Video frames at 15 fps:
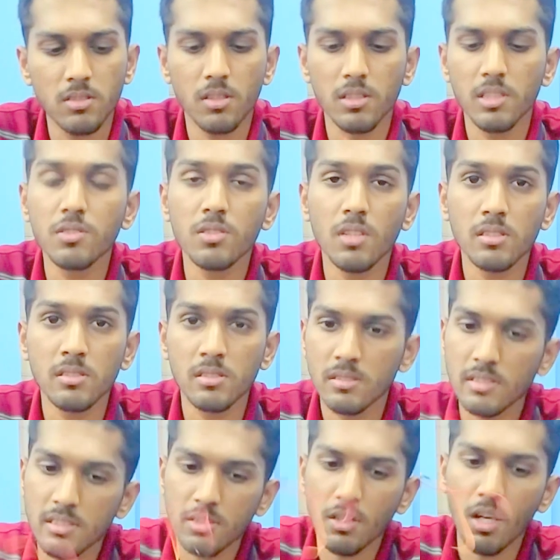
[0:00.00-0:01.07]
So
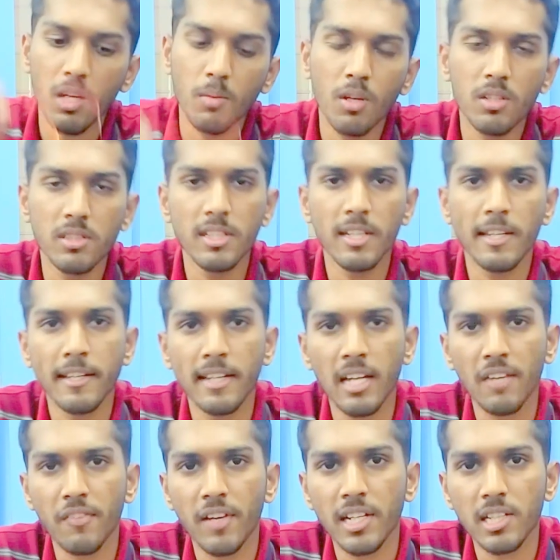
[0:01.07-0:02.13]
this is all about the
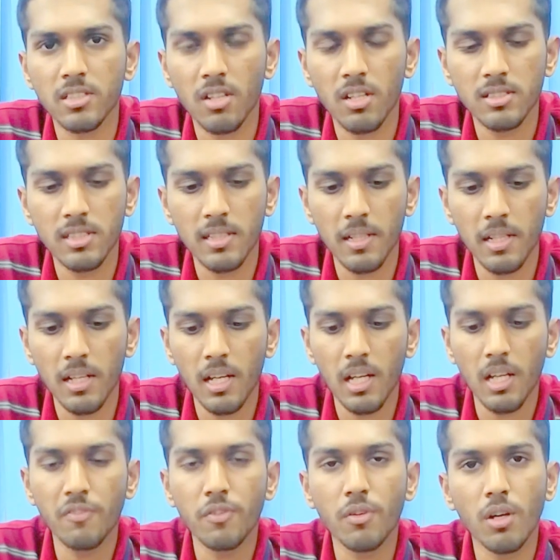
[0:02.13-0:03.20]
LiFi technology.
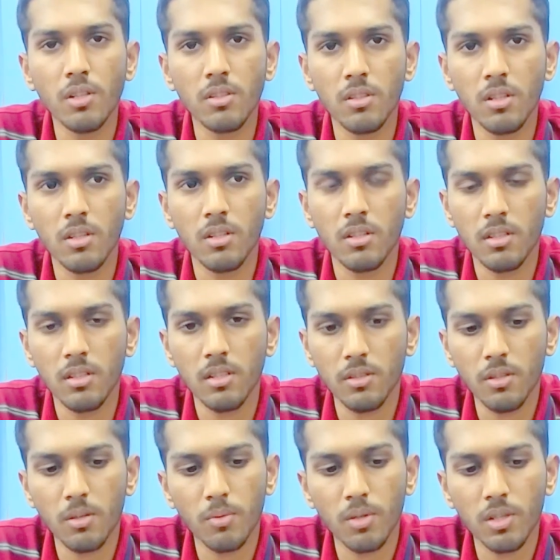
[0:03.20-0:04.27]
If you want to know
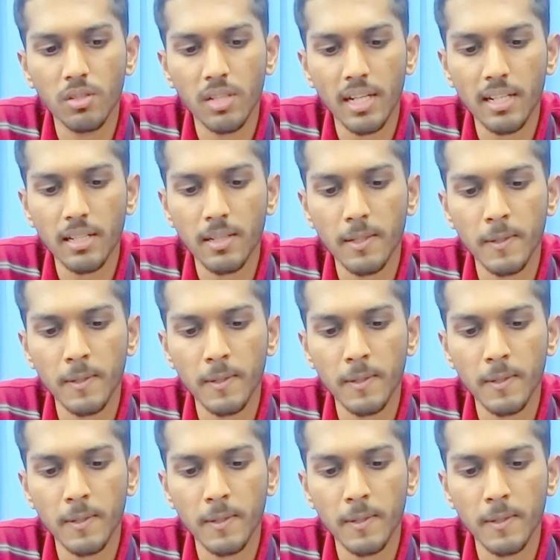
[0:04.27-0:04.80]
more, you can